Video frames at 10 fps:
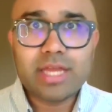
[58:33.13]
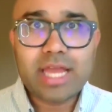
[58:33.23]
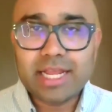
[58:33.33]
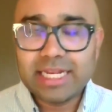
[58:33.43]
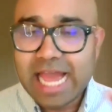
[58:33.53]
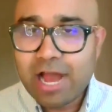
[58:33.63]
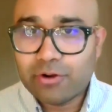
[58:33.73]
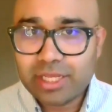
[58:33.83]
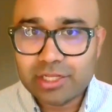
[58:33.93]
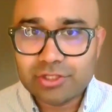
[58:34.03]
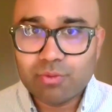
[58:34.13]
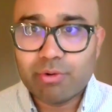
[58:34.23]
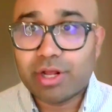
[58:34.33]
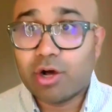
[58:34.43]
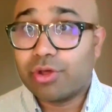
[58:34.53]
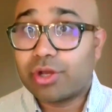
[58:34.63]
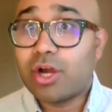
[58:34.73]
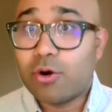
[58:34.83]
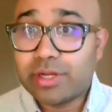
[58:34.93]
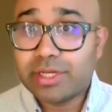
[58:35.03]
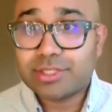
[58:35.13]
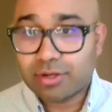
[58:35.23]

heading down into what we call the conus,